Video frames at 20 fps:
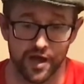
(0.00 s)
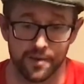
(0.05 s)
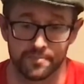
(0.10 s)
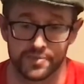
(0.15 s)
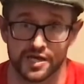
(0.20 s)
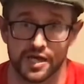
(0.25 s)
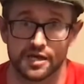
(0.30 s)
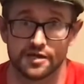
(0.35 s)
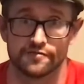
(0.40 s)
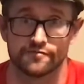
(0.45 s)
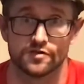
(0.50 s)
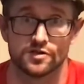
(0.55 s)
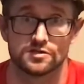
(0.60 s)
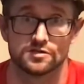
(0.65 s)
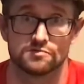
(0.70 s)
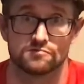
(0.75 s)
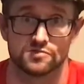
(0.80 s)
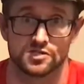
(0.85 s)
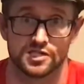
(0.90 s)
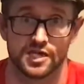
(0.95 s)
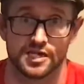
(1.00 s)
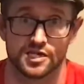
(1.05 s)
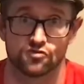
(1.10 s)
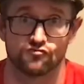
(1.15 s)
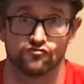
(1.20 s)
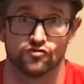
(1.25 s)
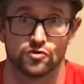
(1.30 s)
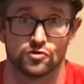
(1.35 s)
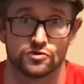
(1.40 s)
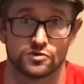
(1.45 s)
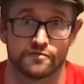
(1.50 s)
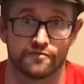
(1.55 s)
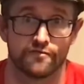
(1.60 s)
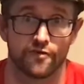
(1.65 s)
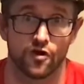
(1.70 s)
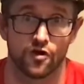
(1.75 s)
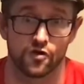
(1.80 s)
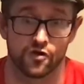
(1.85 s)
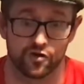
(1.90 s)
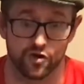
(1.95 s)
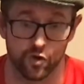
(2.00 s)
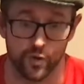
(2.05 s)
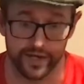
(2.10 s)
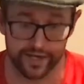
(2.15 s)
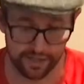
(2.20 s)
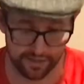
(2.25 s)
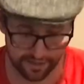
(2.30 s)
behaviour takes root far quicker.